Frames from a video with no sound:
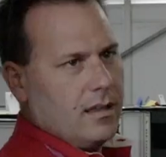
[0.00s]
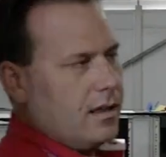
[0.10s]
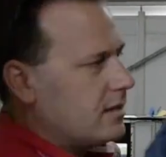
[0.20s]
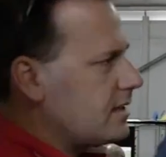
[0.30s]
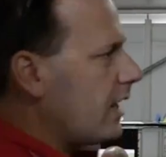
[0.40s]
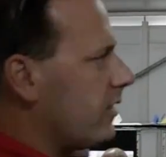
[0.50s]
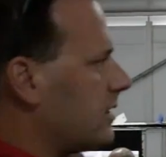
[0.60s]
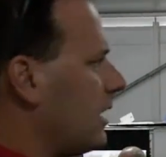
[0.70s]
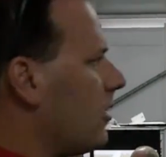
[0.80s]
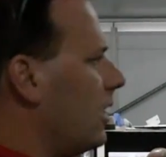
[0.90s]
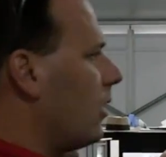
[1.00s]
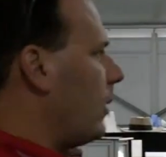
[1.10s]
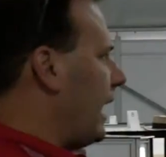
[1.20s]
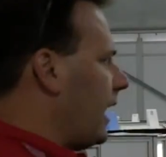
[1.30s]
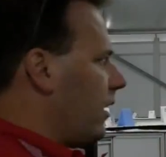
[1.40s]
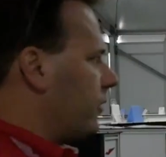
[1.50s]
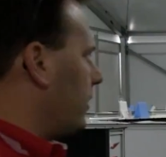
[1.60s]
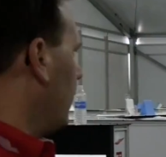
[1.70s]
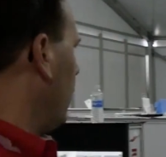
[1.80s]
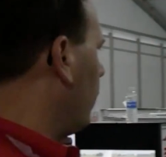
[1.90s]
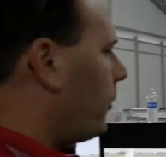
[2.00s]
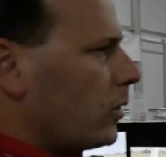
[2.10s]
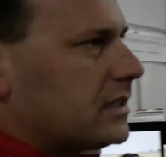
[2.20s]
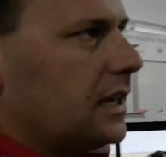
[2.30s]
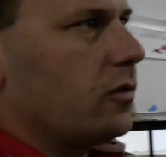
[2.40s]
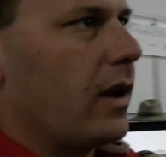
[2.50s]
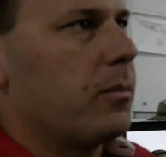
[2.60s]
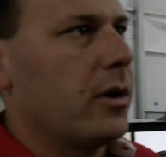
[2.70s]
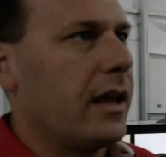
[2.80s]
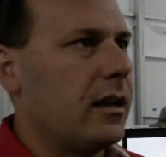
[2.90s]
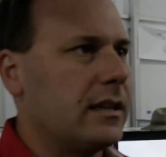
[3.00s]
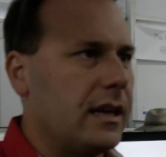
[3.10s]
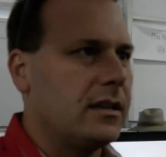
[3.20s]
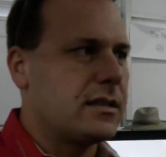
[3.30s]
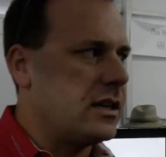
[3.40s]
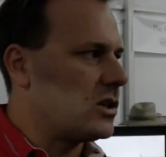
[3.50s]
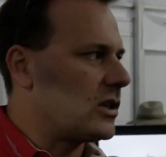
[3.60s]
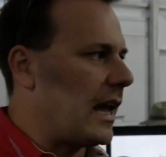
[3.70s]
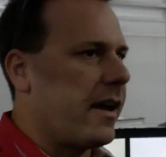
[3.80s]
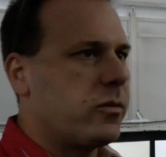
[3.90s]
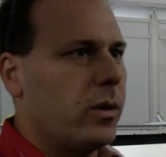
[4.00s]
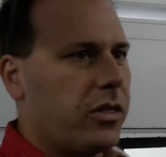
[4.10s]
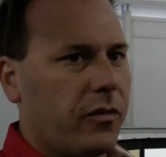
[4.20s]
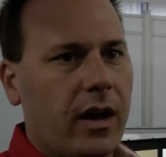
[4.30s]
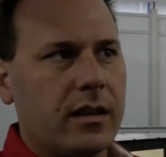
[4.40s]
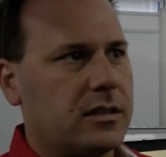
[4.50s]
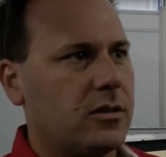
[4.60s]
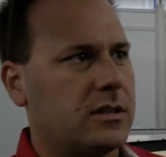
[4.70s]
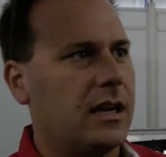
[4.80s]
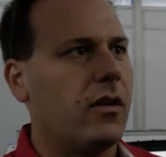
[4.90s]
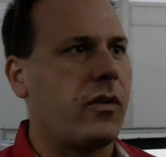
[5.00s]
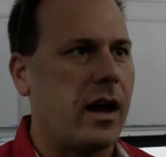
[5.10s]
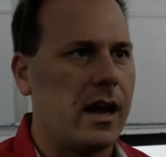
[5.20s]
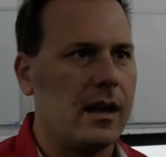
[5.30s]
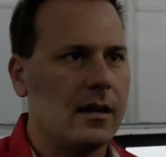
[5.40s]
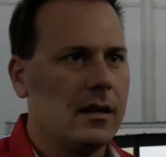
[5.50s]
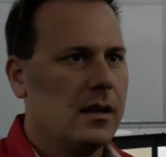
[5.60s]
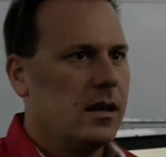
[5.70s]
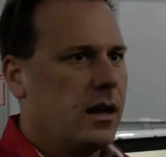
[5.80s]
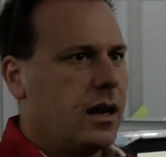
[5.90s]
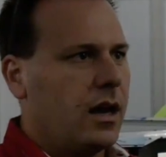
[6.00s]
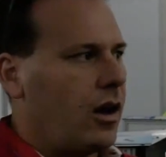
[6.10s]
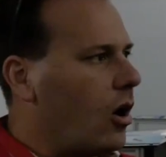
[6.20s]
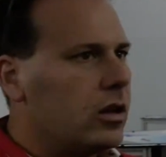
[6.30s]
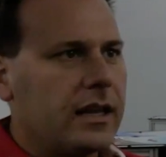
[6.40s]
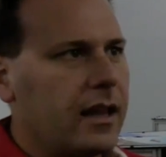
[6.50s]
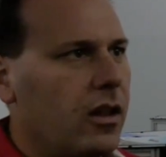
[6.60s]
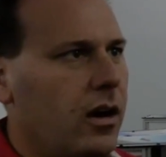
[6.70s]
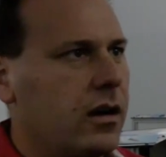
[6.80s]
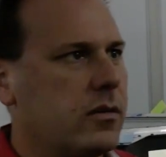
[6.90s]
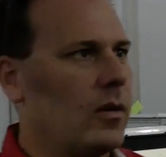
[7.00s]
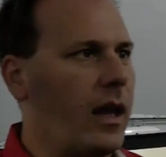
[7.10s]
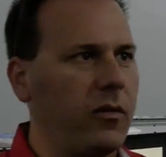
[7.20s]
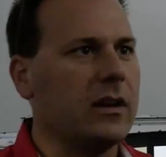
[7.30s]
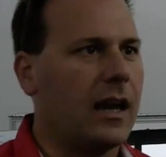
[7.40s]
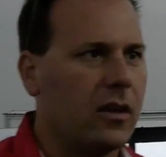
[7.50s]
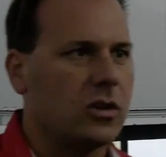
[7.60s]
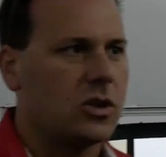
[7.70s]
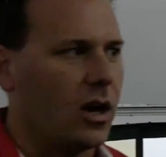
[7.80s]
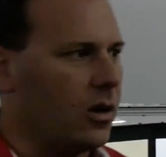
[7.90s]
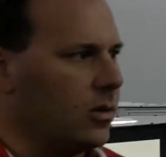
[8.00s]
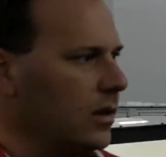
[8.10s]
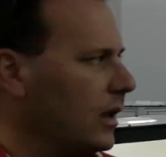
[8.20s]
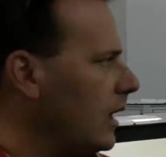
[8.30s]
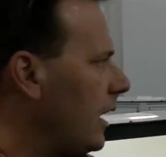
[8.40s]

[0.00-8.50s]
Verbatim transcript: Inside the center here, we have 14 Redbird LDs, each staffed with a volunteer CFI all day long, every day of the show. Wow.